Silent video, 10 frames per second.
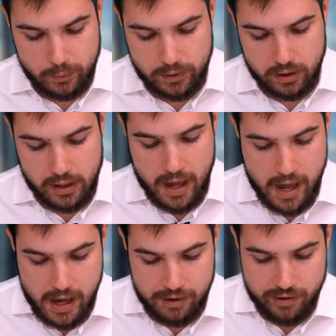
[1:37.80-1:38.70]
We're gonna
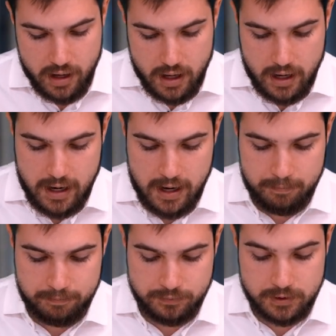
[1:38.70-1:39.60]
have
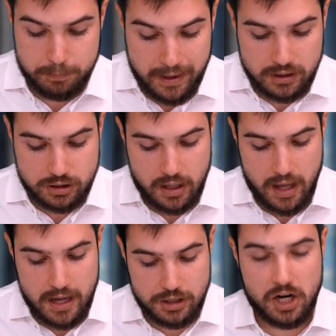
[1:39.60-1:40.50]
Spanish
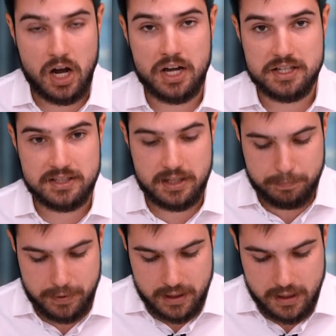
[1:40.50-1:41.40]

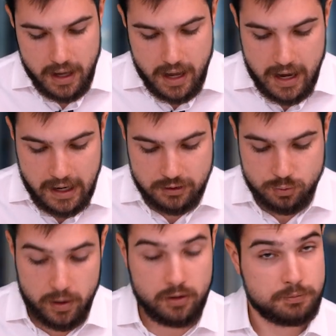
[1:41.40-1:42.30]
HICP and
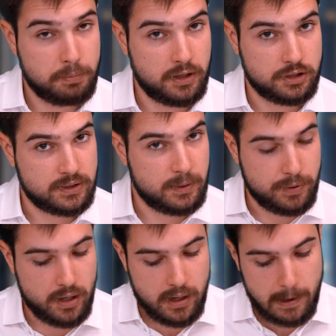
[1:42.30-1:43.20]
as well Spanish
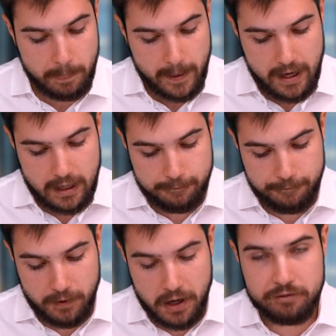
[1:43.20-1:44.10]
CPI at
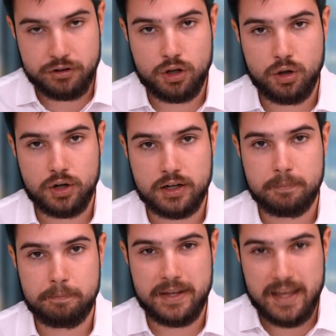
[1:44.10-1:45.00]
5:00
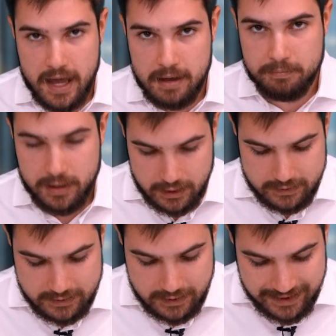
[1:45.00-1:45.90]
PM
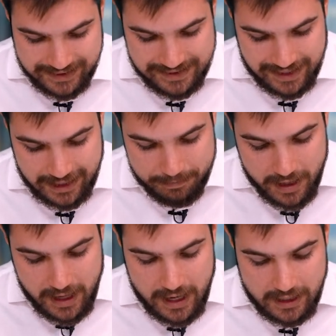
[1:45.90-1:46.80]
at Sydney time,
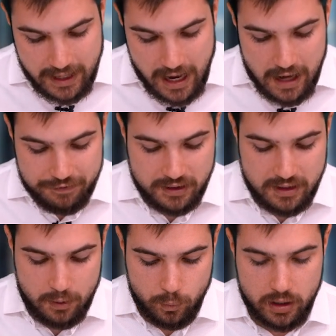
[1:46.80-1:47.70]
and then after
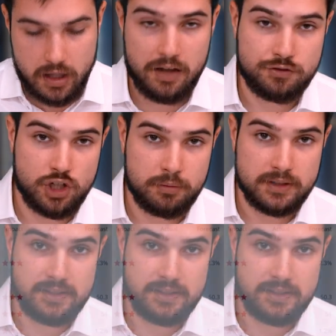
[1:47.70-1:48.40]
that we're gonna have German